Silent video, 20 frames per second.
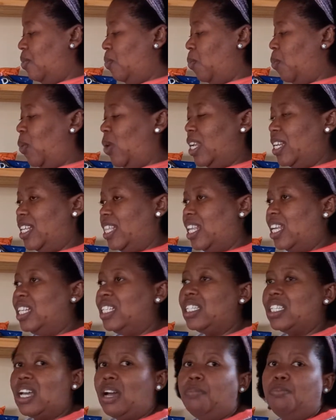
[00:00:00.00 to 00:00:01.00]
When
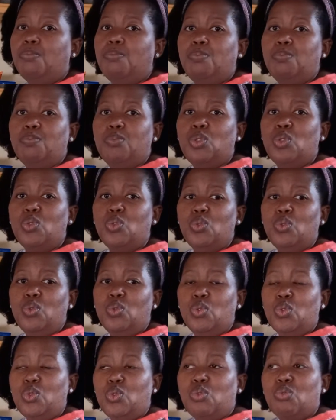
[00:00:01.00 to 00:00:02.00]
things come to
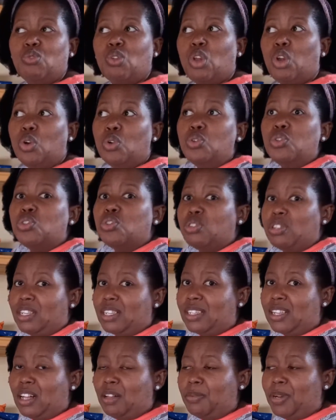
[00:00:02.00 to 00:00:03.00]
close to their
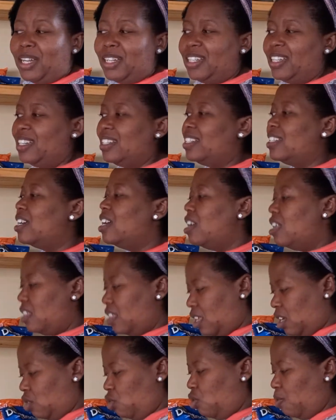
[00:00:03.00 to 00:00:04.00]
sell by date,
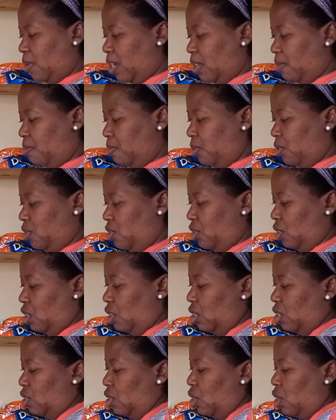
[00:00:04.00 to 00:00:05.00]
they're normally put
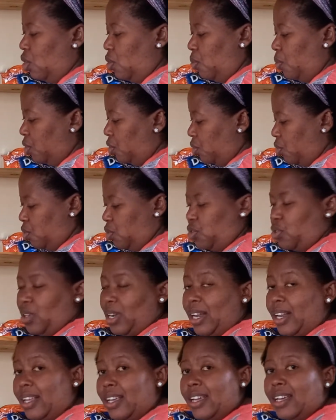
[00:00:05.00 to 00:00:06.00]
on reduced to
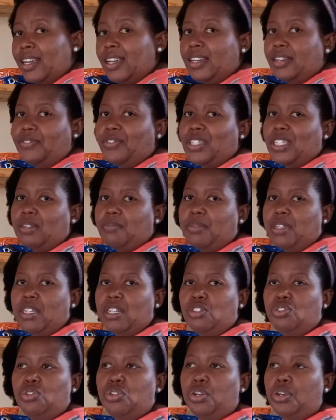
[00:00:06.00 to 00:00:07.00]
clear, and if it's something
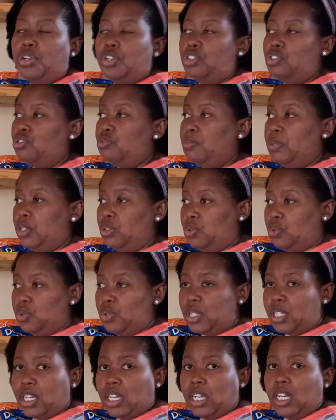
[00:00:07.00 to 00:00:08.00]
that you're going to be
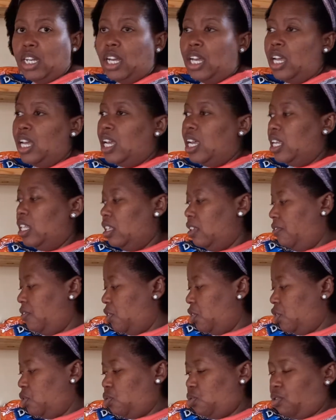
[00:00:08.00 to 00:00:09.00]
using in a very
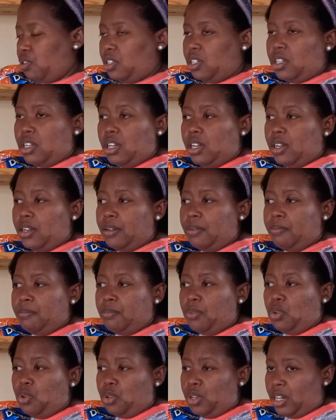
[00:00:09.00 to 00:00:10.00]
short
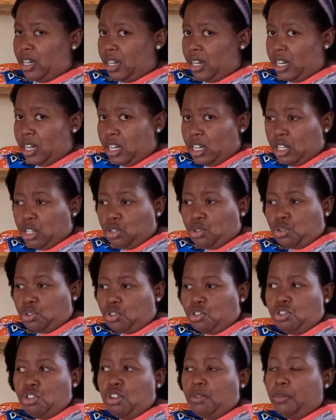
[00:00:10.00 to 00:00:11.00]
or near short
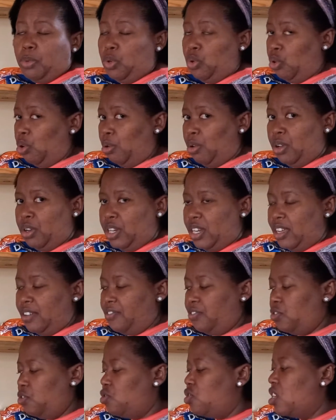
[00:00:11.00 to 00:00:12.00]
term or near
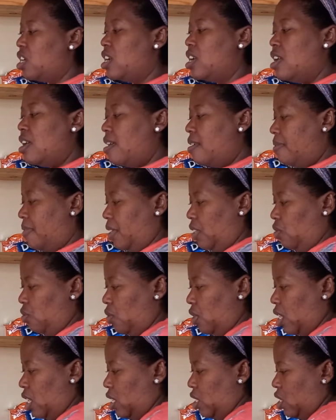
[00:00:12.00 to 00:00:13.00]
future, then you
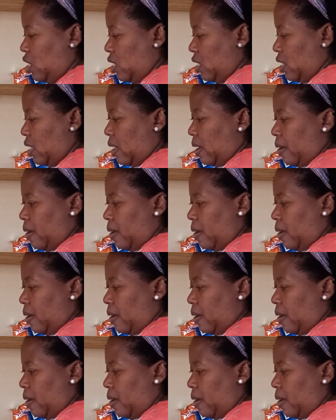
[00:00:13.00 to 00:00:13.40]
can just